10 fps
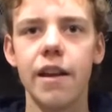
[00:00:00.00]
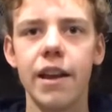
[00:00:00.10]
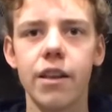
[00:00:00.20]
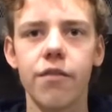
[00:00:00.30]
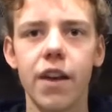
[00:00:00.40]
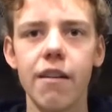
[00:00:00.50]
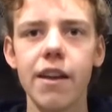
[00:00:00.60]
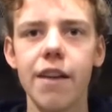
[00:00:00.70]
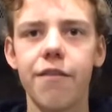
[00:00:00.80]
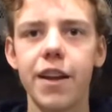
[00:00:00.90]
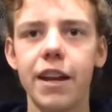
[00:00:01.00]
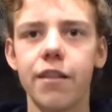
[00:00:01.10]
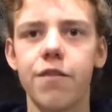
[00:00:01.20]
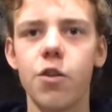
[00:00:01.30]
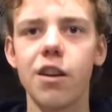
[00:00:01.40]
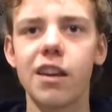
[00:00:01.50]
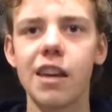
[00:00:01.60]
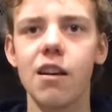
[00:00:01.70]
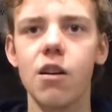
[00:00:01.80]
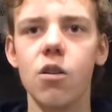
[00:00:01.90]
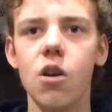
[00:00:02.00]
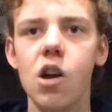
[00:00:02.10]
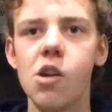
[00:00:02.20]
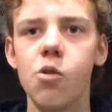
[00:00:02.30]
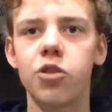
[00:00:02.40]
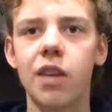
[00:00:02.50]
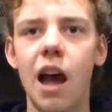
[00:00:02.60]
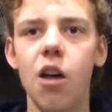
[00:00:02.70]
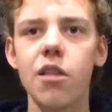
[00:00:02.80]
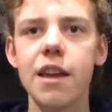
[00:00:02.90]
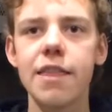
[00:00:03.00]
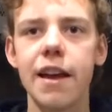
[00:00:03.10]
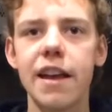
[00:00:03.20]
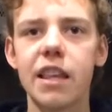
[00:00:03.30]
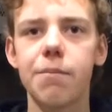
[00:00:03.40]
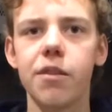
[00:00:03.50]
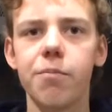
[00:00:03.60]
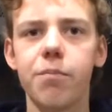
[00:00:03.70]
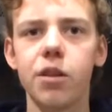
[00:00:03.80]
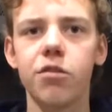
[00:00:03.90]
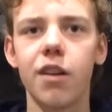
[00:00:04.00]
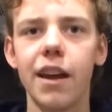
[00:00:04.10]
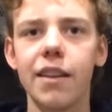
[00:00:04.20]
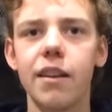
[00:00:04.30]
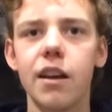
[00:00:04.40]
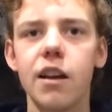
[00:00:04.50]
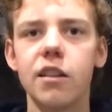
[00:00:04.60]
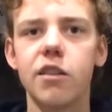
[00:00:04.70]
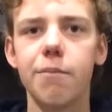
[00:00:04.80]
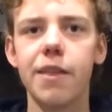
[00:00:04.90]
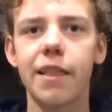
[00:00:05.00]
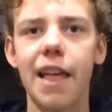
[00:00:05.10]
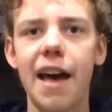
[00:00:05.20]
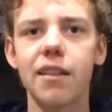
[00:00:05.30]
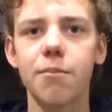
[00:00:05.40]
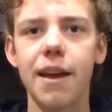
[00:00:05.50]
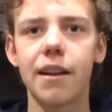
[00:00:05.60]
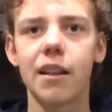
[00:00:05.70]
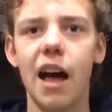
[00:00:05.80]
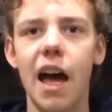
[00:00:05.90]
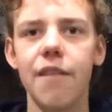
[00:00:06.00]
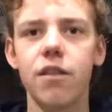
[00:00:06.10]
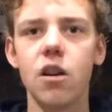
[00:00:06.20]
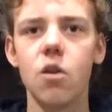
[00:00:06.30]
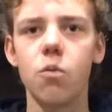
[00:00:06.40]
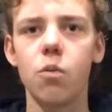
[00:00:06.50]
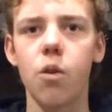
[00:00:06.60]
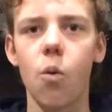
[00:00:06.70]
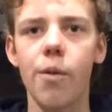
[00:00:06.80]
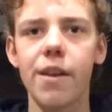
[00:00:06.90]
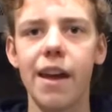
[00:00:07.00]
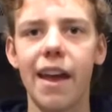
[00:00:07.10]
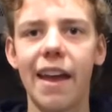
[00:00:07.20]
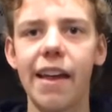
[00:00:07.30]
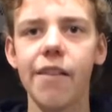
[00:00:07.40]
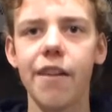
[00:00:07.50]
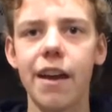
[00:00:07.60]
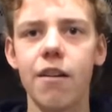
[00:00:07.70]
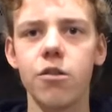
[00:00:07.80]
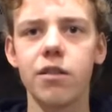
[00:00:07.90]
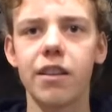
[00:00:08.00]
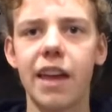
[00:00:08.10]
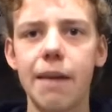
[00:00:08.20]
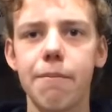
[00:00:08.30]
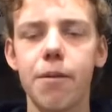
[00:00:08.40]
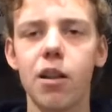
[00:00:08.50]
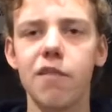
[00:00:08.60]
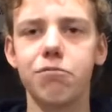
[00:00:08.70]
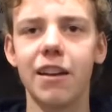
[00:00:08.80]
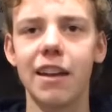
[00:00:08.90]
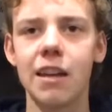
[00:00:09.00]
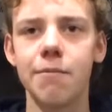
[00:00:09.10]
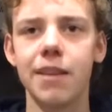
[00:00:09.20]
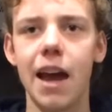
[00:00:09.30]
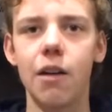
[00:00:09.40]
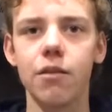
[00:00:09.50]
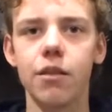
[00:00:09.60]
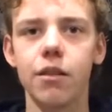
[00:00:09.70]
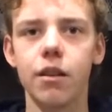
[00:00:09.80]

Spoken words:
It is very fitting for the hero, which is how Leonidas was portrayed, to be the last man alive, with only a hail of arrows capable of bringing him down.